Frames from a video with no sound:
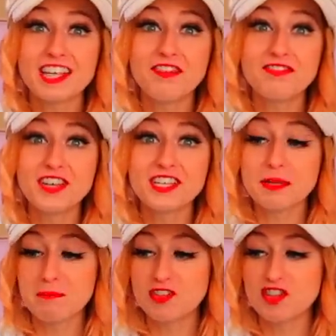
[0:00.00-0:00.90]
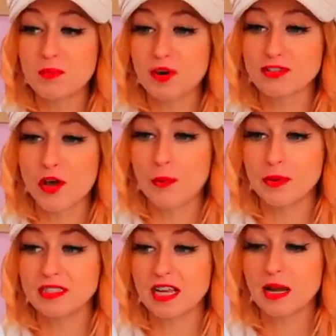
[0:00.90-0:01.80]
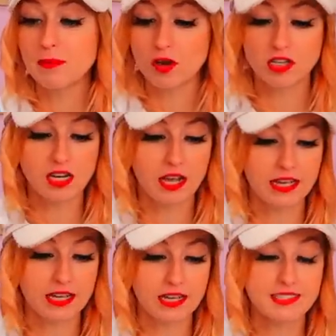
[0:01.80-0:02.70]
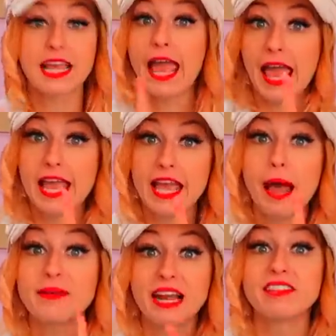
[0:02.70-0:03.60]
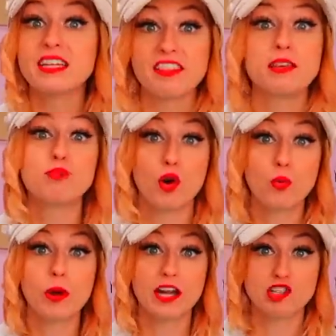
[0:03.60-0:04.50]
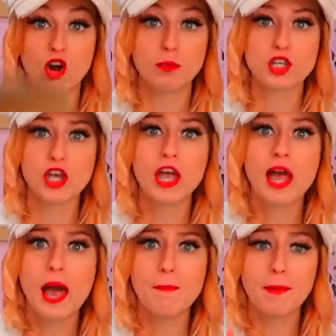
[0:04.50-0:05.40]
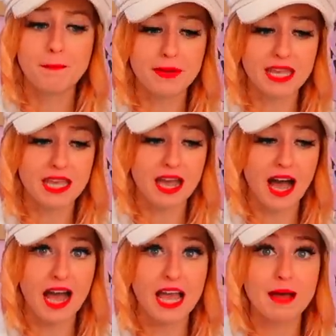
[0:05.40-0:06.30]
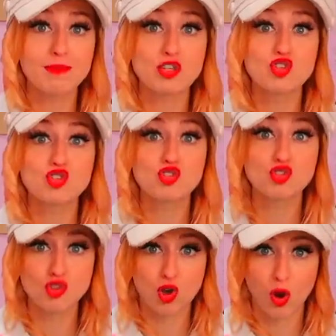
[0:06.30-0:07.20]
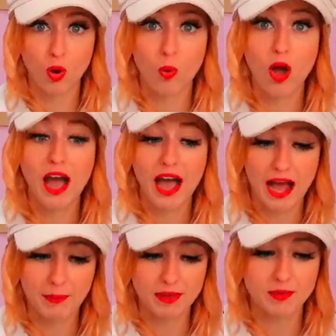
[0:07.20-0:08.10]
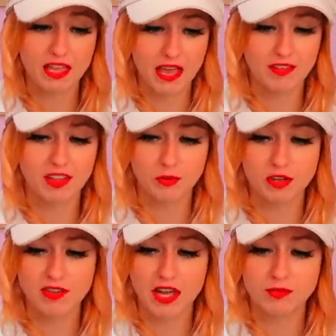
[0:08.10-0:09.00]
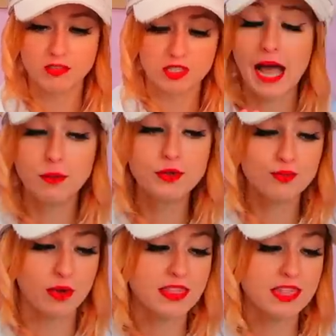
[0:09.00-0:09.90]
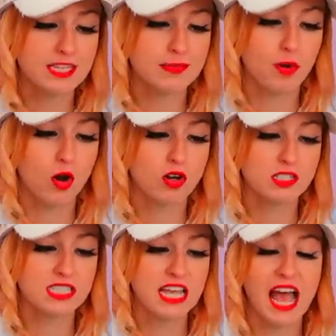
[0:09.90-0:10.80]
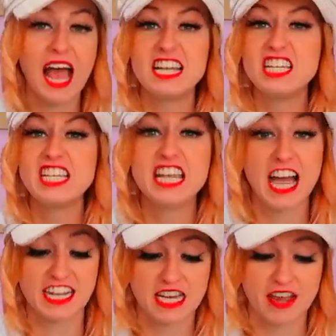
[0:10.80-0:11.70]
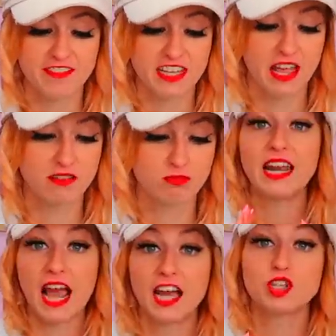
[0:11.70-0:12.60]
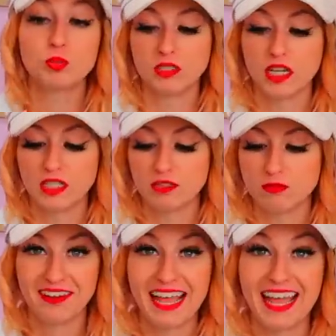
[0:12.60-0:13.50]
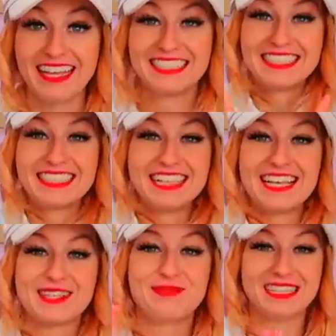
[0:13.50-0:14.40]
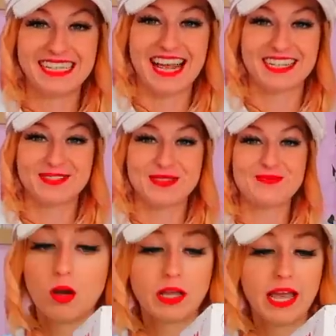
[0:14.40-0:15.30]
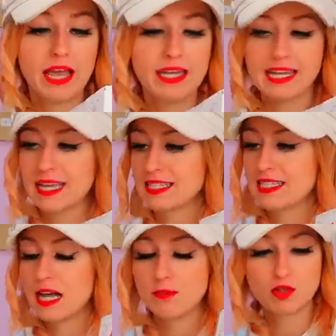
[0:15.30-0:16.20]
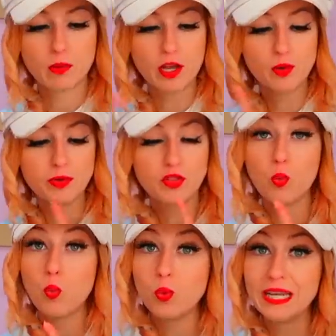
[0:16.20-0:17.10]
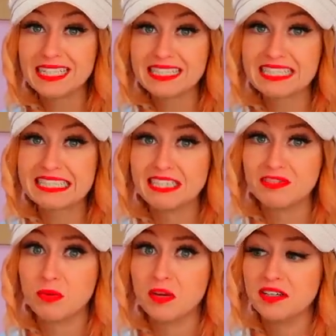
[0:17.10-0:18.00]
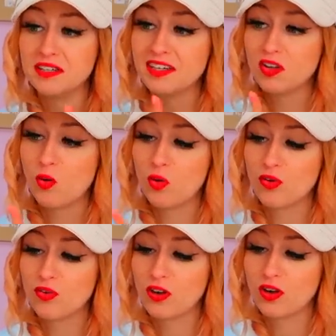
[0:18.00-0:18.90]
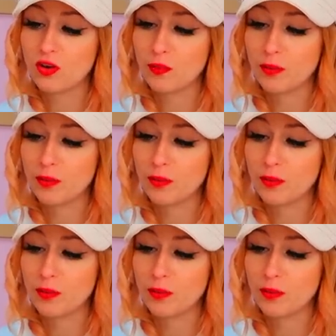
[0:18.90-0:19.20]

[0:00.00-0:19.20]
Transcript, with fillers: is our first mystery box opened. And I'm not gonna lie, guys. A, I'm glad that nothing broke where I dropped it. But B, I am so happy with everything we found. I would rate this box a nine out of ten. An actual nine. Okay, let's open the next one. Okay, next up, do I open the weird stuff one or the Funko